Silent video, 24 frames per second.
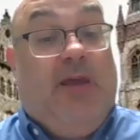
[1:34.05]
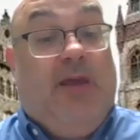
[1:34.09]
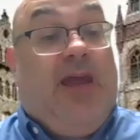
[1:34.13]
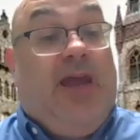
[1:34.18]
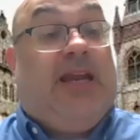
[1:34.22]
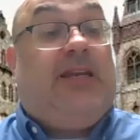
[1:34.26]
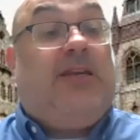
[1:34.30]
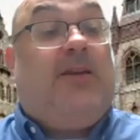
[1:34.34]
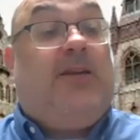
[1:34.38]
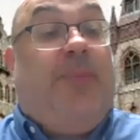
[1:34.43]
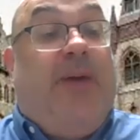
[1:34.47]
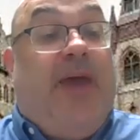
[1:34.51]

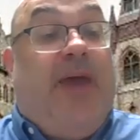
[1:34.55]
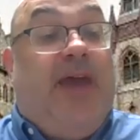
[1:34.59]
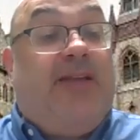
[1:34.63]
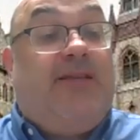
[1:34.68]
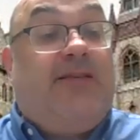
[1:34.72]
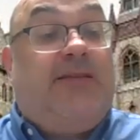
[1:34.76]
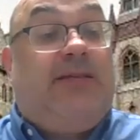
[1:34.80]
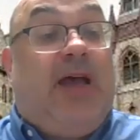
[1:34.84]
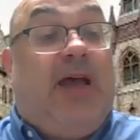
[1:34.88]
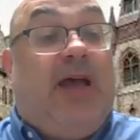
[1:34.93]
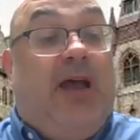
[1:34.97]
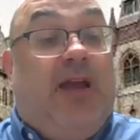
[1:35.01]
and it
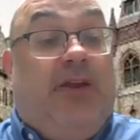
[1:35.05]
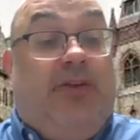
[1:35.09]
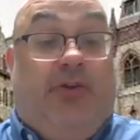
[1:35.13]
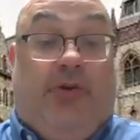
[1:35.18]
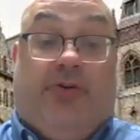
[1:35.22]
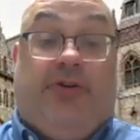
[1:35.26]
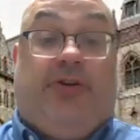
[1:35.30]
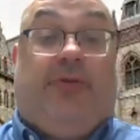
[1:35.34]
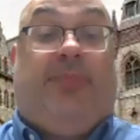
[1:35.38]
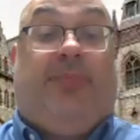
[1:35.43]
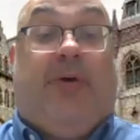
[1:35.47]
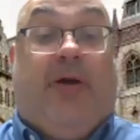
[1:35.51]
depends on
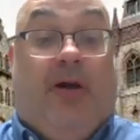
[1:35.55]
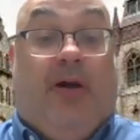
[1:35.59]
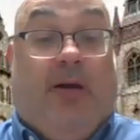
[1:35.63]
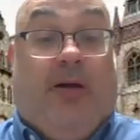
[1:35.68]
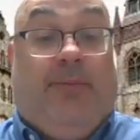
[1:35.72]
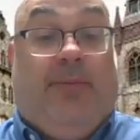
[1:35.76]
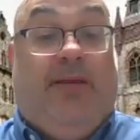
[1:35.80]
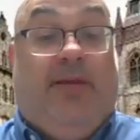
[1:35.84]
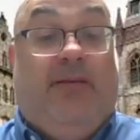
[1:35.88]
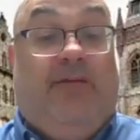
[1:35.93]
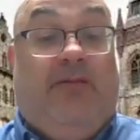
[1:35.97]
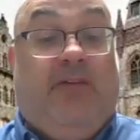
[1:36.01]
your
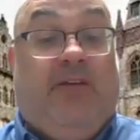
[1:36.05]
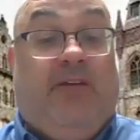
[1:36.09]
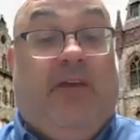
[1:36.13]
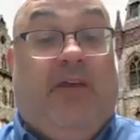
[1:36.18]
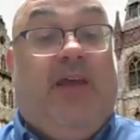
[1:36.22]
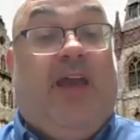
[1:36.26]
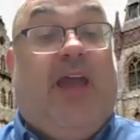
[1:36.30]
department